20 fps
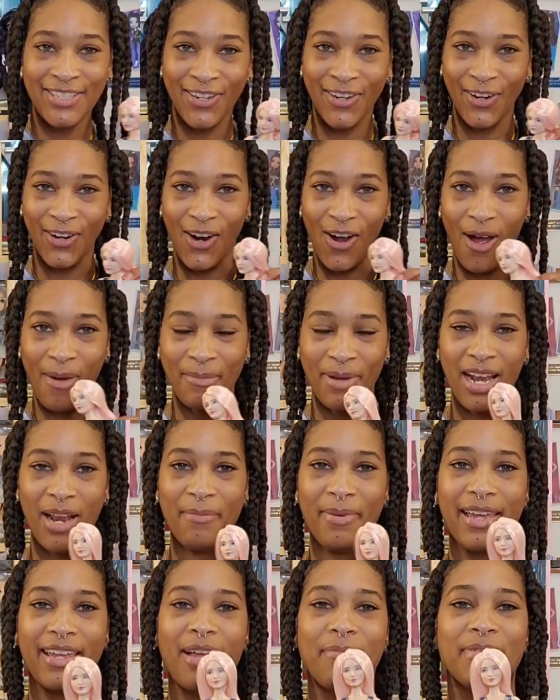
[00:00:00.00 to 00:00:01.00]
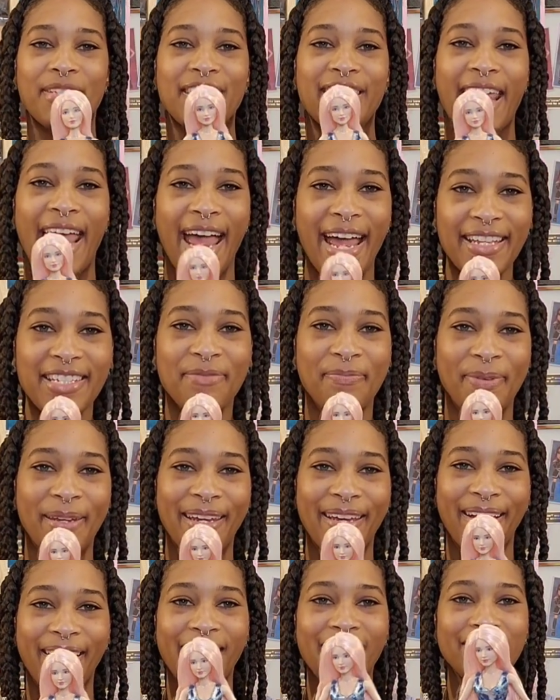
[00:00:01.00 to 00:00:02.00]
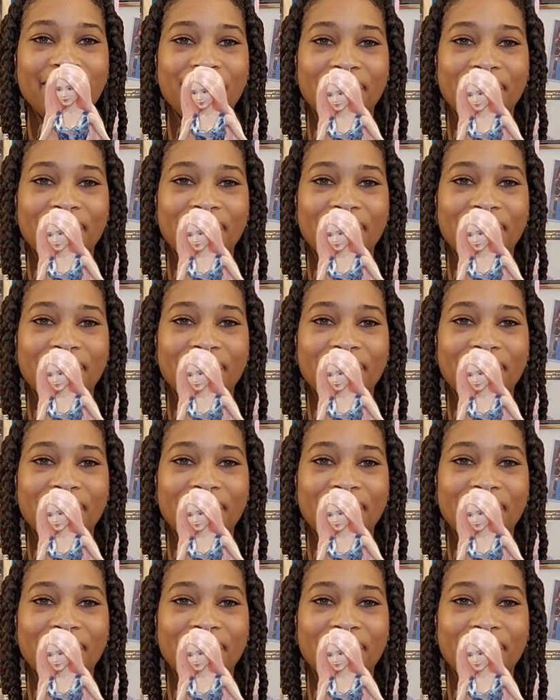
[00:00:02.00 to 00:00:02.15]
girl I'm going to pick up is Caspia.